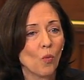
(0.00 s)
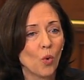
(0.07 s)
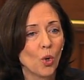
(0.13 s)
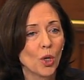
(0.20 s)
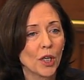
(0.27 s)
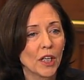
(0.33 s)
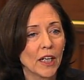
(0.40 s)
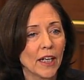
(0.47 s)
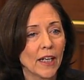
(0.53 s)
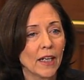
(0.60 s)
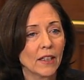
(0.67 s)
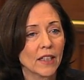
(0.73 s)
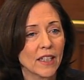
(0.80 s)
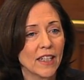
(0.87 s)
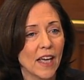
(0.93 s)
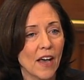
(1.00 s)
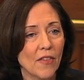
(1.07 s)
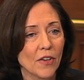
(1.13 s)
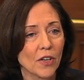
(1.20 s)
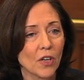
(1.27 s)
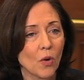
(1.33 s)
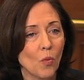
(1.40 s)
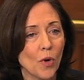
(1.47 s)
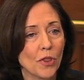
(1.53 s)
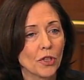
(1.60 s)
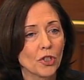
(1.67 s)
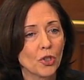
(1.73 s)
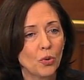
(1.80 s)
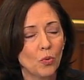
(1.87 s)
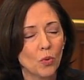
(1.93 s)
working together with a
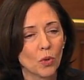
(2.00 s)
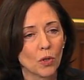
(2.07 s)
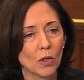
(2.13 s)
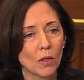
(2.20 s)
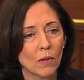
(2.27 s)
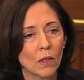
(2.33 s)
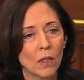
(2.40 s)
tool.